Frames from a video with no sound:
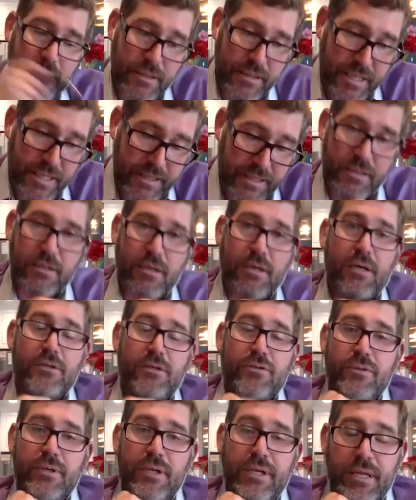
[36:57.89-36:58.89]
get the
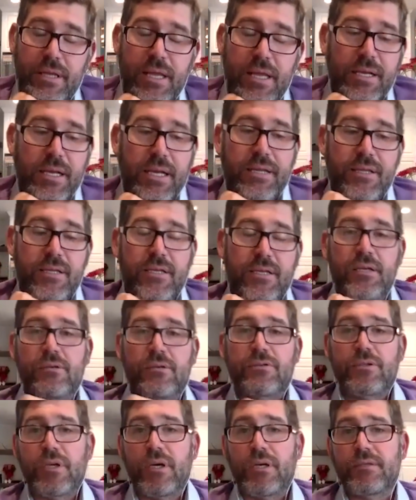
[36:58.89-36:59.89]
con, then get the
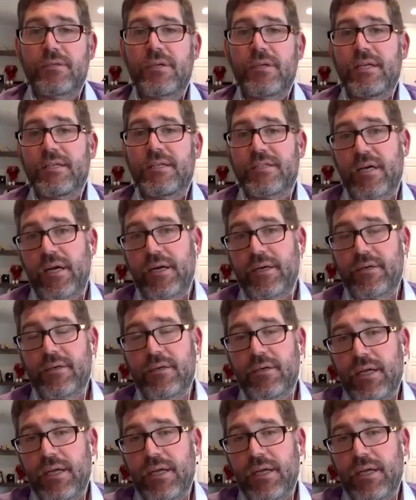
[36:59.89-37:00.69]
deals done and signed.